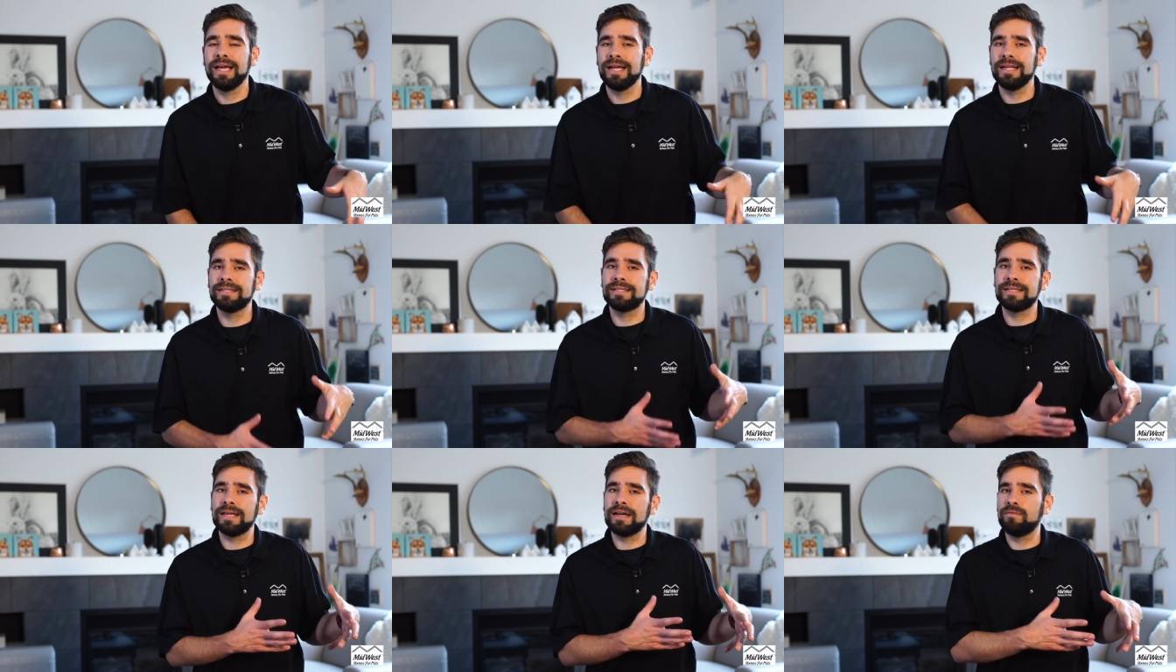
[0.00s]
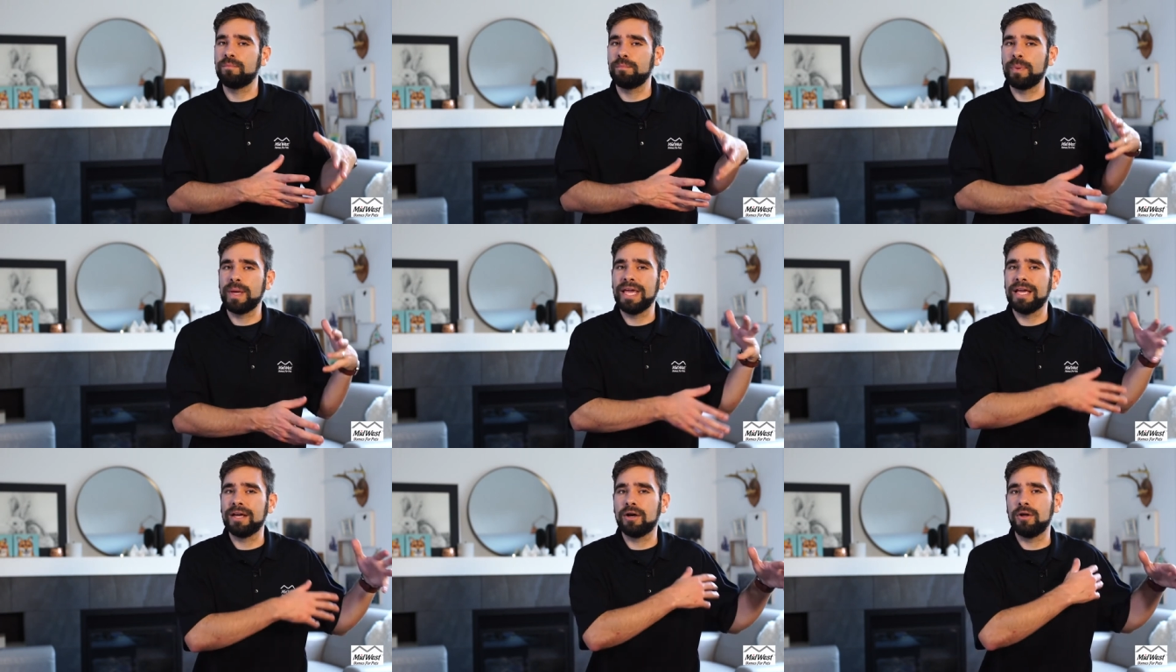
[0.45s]
instead of
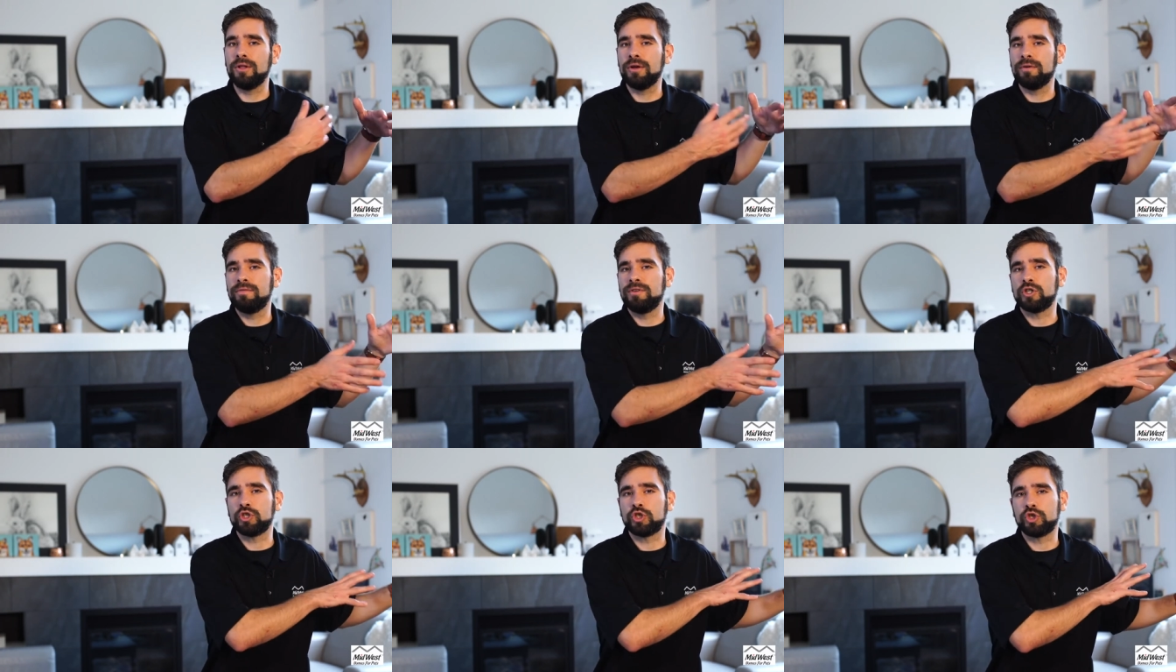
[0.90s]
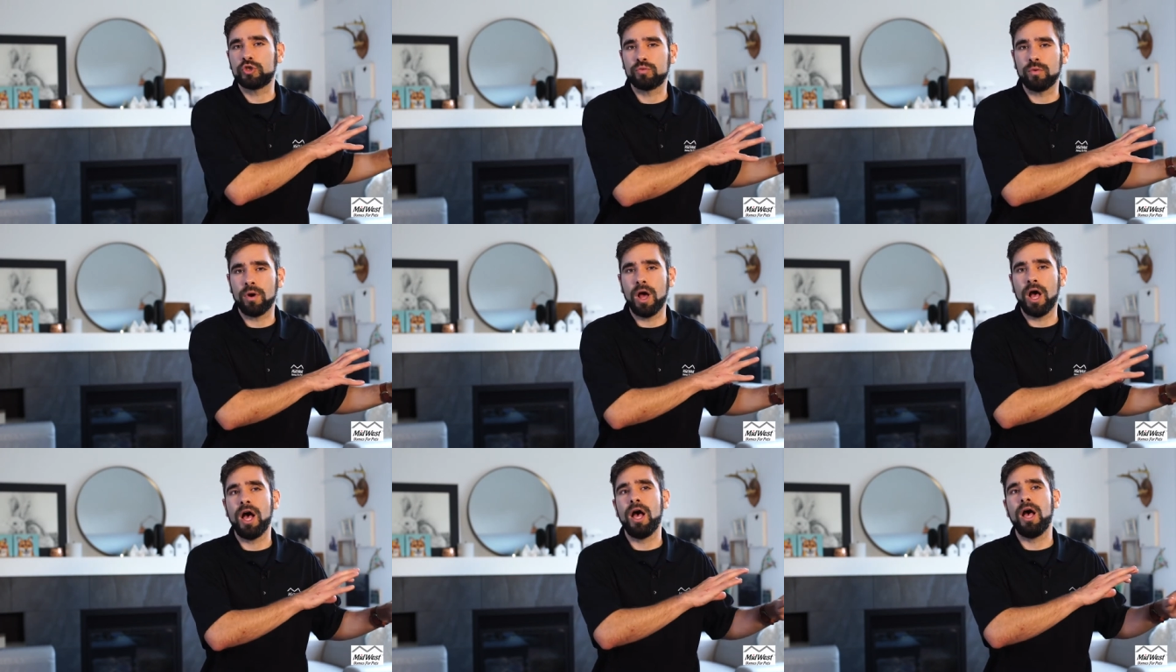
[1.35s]
peeing all over your
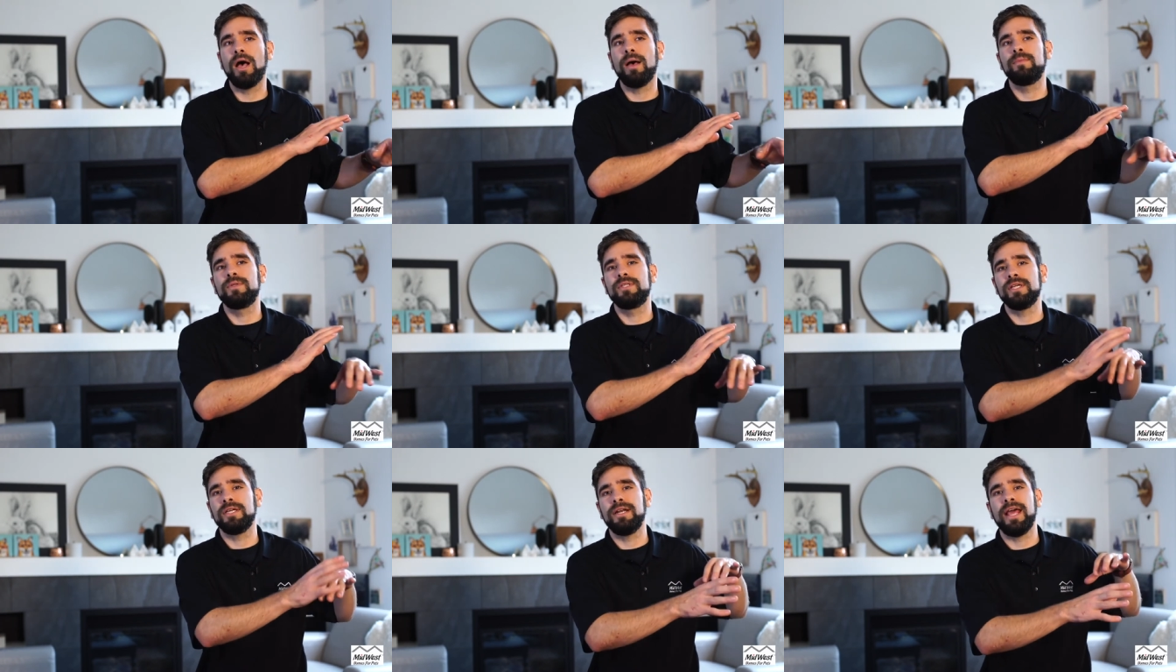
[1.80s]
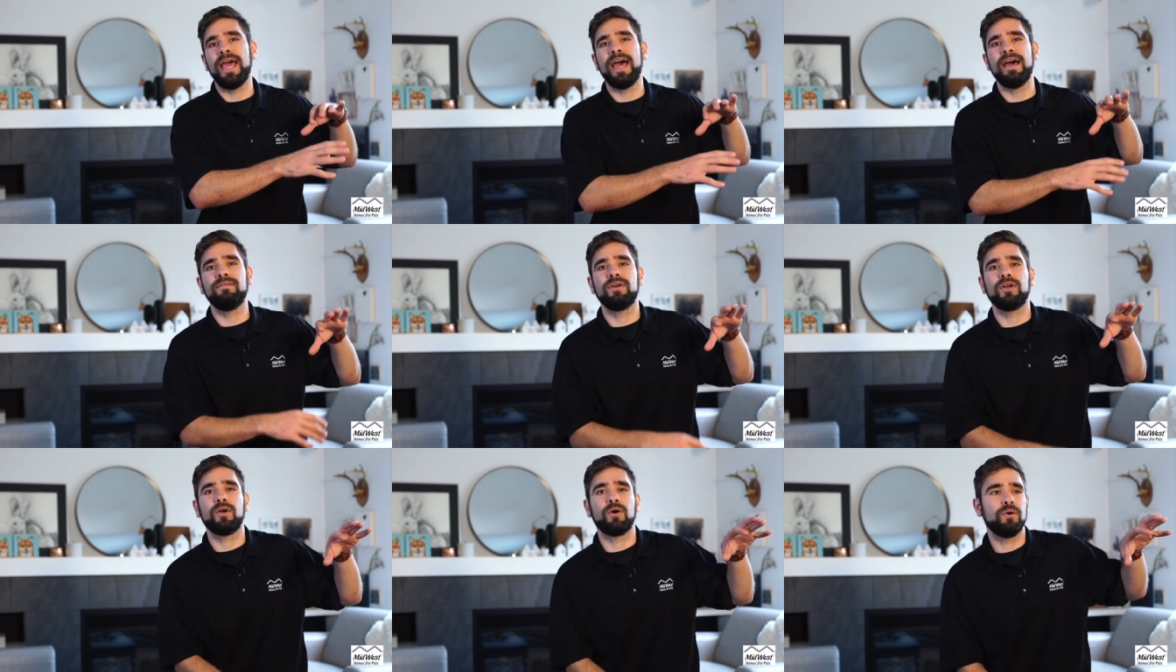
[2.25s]
shrubs and
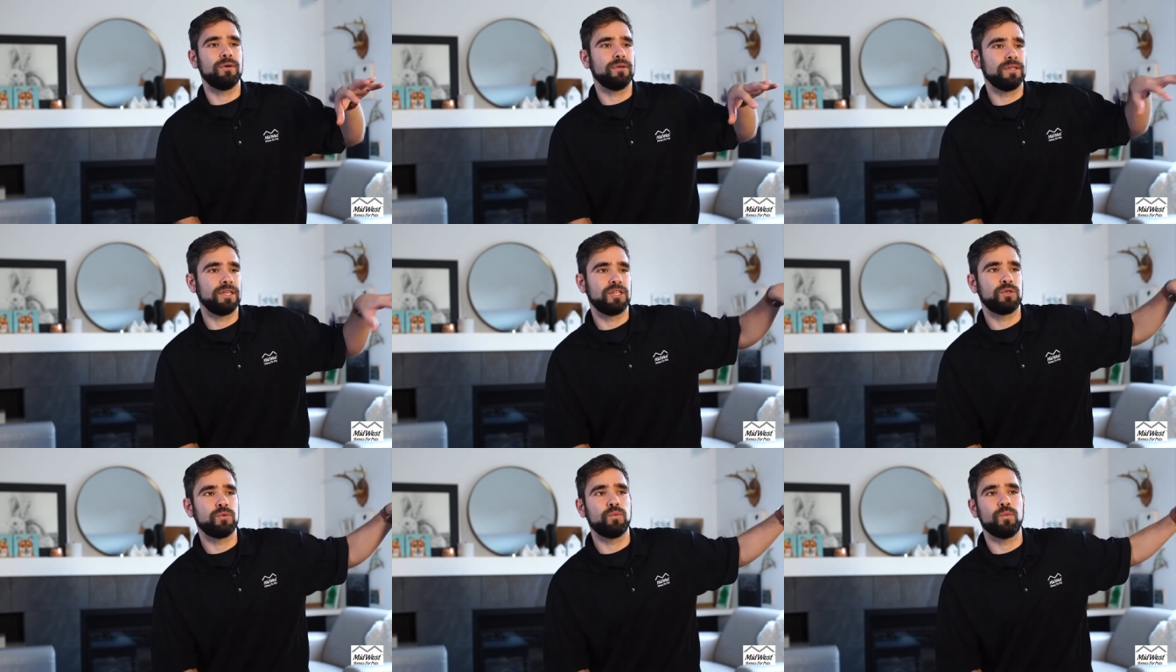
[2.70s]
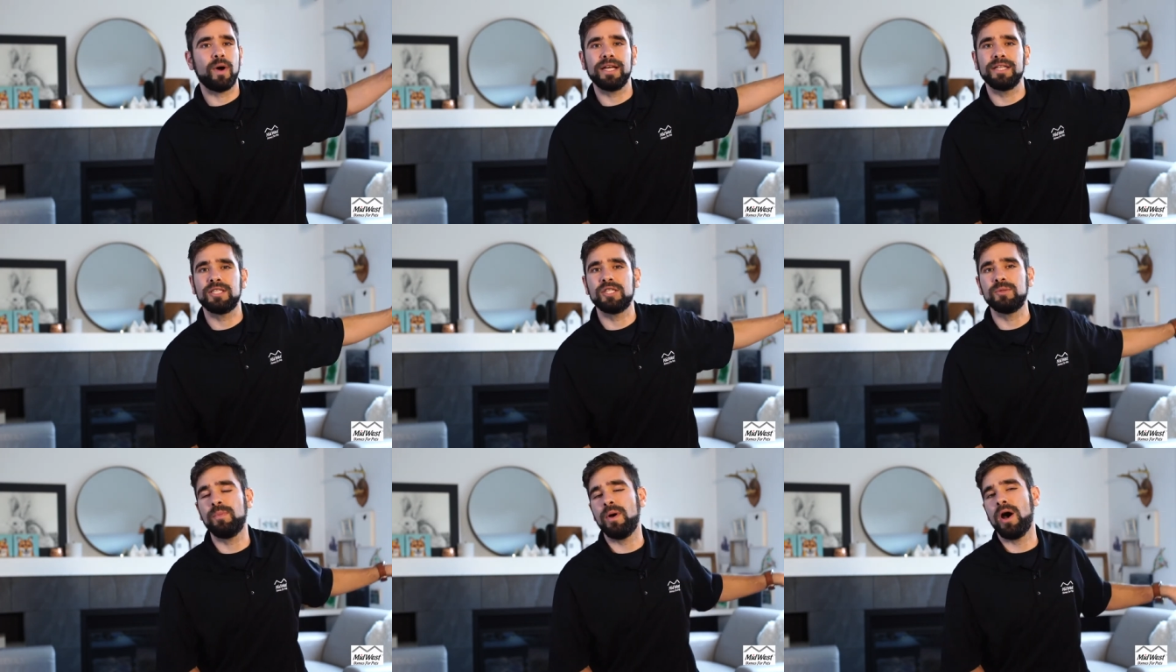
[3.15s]
having all these
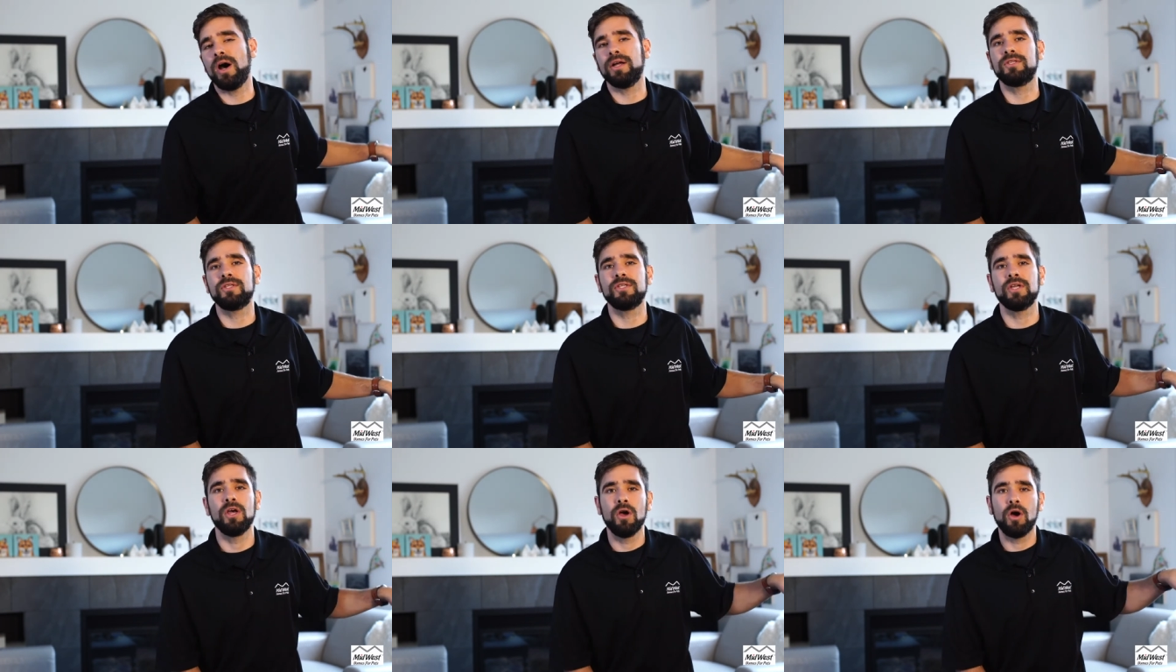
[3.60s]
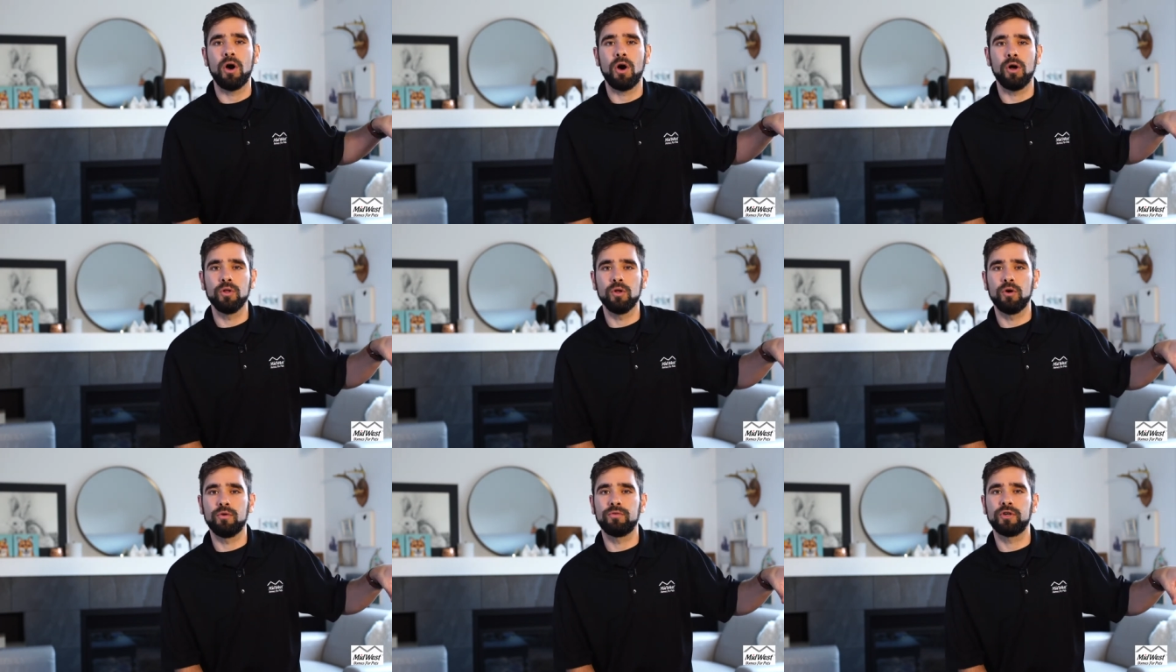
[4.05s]
white spots
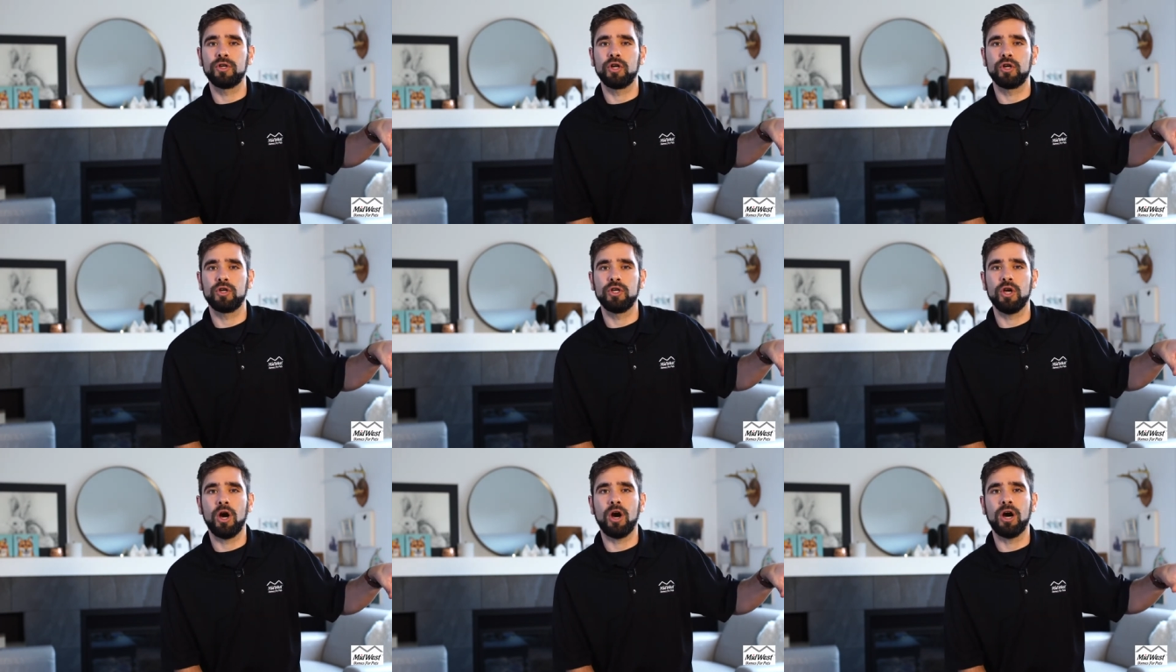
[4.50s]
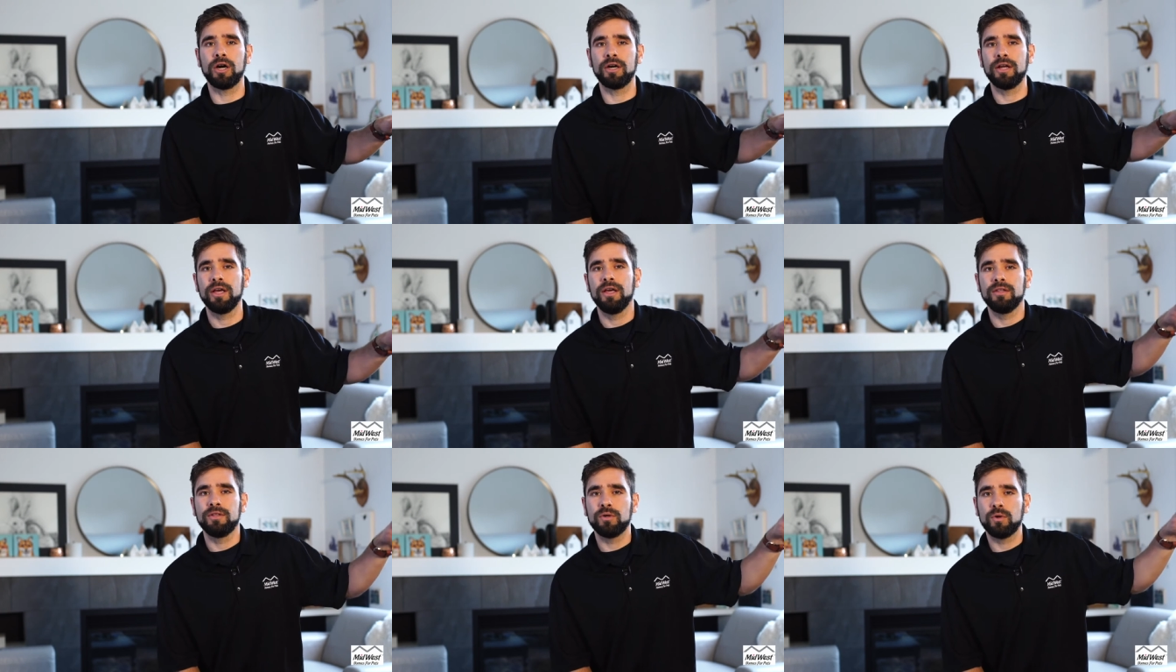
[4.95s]
all over your yard.